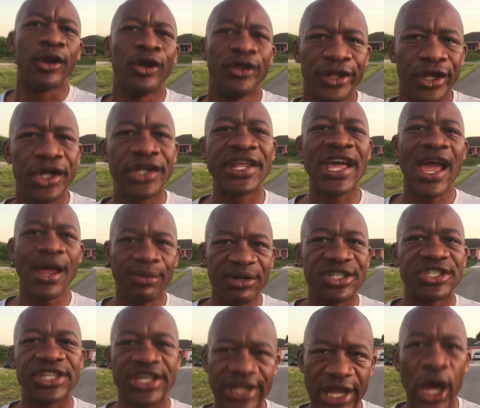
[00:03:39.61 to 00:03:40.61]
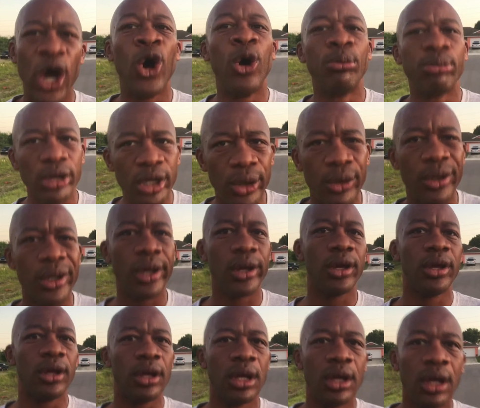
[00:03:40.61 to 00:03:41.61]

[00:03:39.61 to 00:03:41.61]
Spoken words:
And on their time, they're sitting at home broke.